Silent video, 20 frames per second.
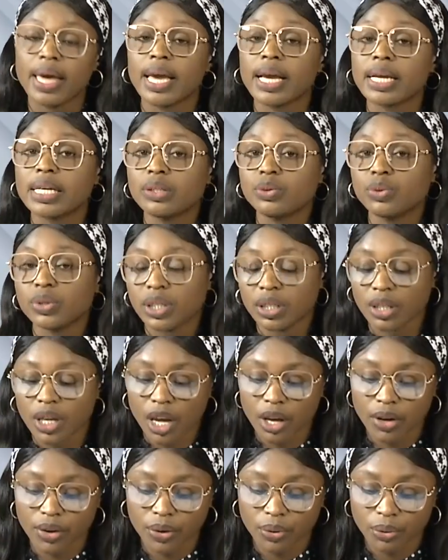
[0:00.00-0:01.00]
including
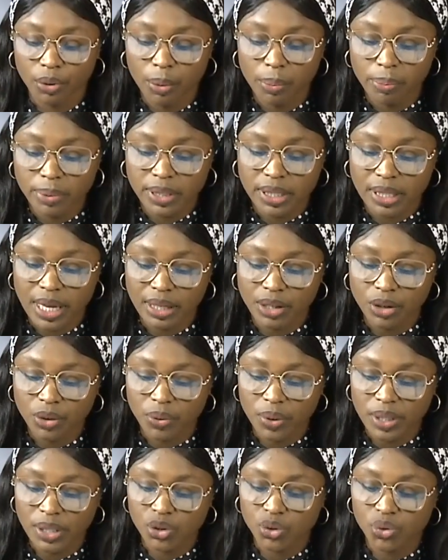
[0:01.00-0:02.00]
in Europe, said
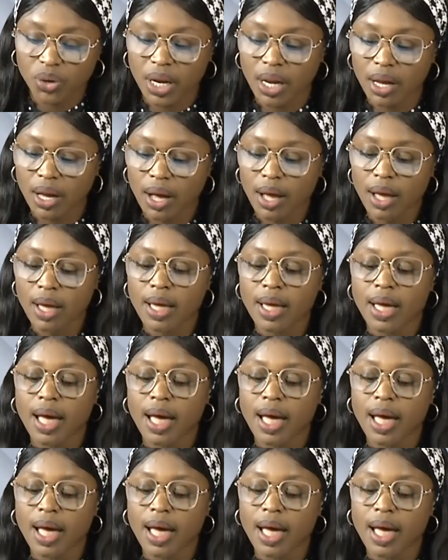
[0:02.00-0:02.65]
Chris Stringer,